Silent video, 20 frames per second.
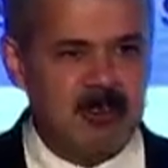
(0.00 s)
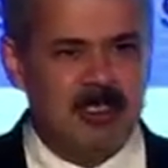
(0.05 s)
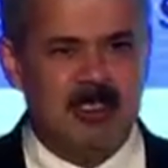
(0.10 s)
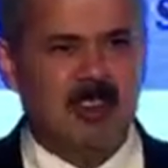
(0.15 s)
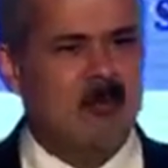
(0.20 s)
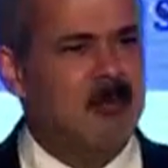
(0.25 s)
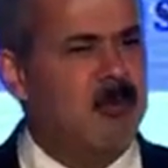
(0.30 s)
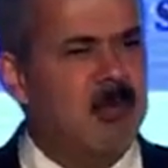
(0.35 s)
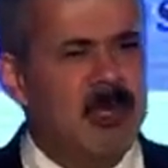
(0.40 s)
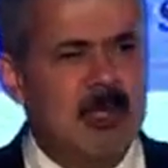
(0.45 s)
it's
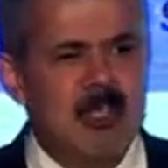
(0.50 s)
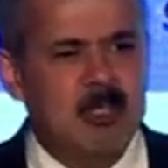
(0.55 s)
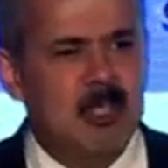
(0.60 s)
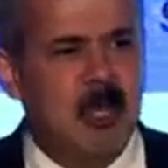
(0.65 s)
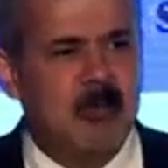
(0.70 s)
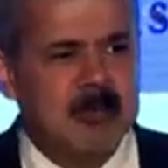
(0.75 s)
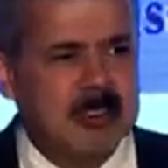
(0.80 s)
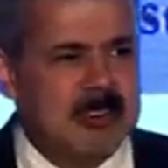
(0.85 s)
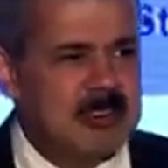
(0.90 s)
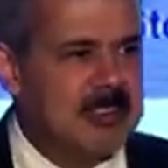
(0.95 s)
a very
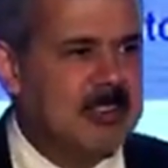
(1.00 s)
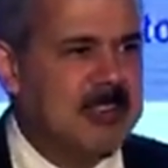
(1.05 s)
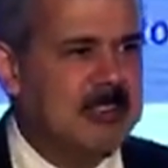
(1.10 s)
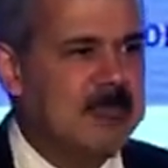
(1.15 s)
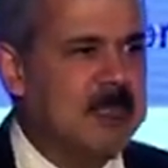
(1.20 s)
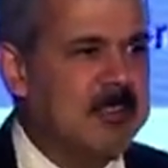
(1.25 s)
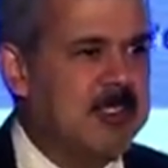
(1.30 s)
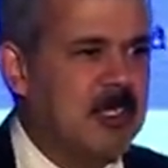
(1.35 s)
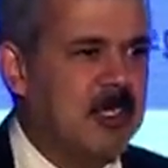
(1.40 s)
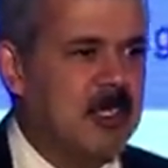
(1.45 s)
common sense
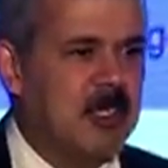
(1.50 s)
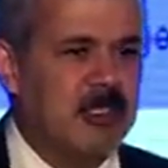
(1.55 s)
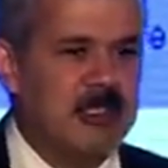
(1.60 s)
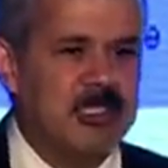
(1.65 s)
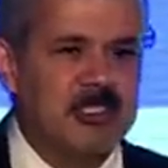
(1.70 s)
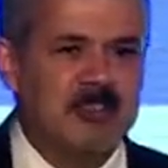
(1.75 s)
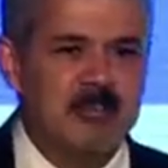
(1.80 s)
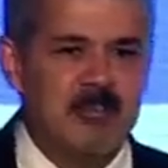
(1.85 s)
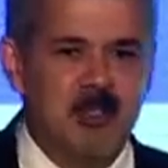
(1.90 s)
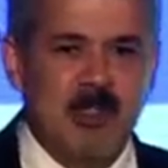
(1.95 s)

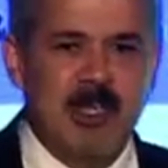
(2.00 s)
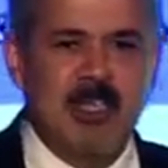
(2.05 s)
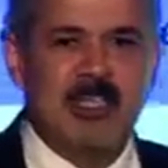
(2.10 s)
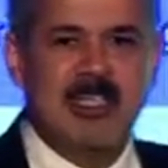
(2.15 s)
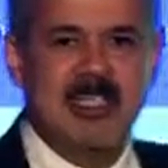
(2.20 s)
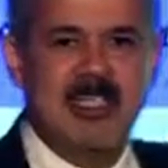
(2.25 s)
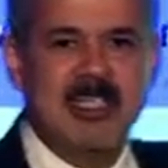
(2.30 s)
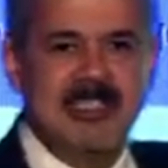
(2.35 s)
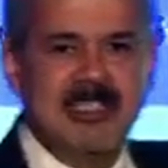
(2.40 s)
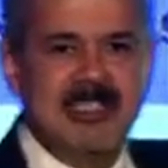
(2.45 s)
methodology. We look
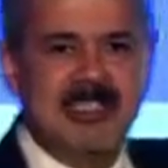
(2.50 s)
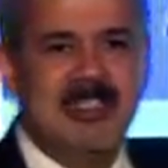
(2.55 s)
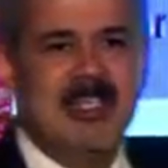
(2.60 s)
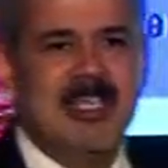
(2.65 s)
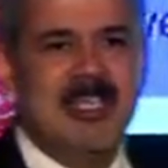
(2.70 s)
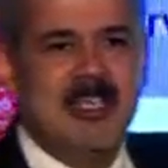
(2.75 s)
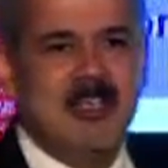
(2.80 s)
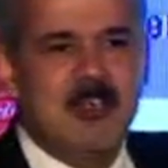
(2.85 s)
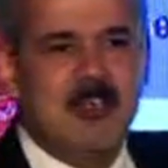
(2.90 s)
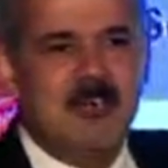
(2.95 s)
at each
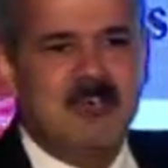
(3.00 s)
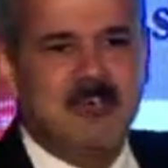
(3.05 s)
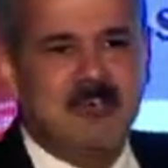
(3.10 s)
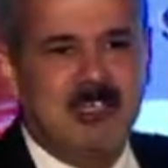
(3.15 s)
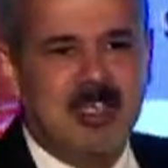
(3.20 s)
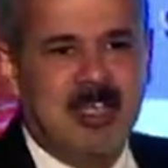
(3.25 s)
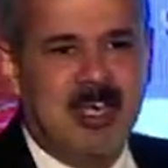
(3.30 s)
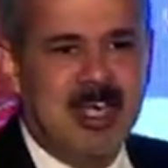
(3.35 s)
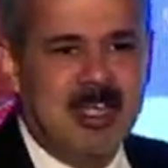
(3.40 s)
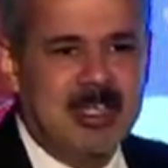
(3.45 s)
layer of
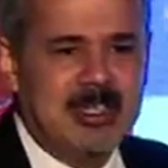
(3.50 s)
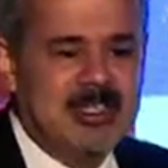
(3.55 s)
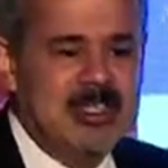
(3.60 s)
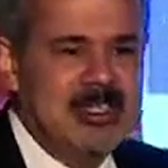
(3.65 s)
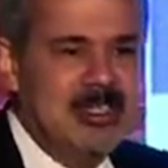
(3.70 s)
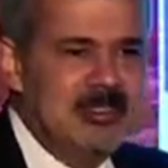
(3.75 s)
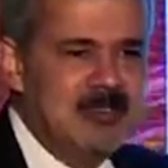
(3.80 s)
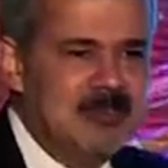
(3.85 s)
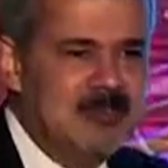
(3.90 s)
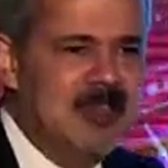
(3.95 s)
the IT,
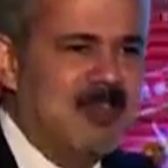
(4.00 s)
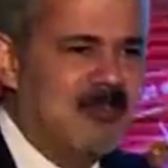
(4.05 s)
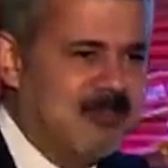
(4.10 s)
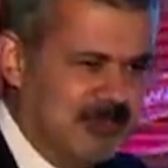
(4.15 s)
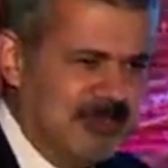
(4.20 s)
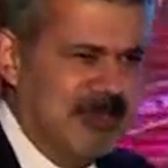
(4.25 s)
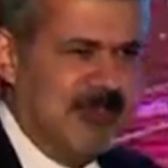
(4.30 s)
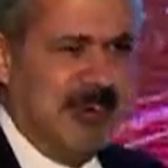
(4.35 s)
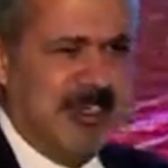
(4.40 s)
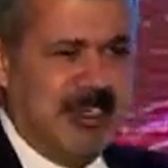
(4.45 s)
we have
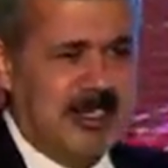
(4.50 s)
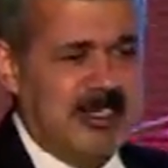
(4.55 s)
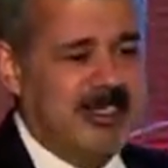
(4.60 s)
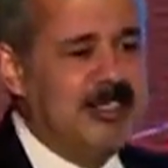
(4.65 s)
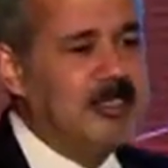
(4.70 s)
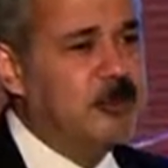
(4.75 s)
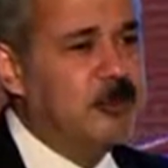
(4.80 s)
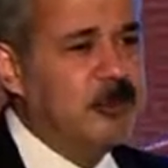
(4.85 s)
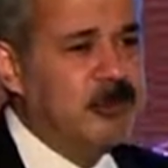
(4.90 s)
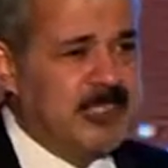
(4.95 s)
divided it
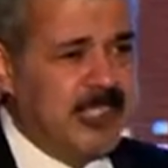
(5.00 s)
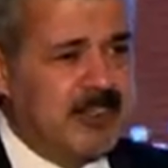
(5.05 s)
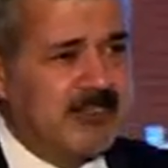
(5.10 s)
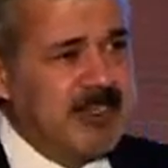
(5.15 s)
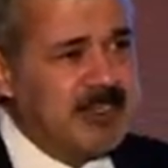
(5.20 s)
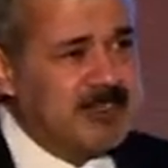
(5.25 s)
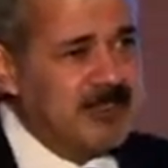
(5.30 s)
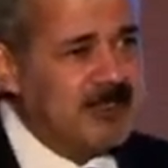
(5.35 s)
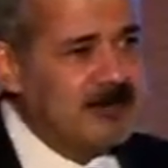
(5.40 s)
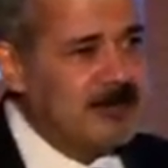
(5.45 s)
into 7,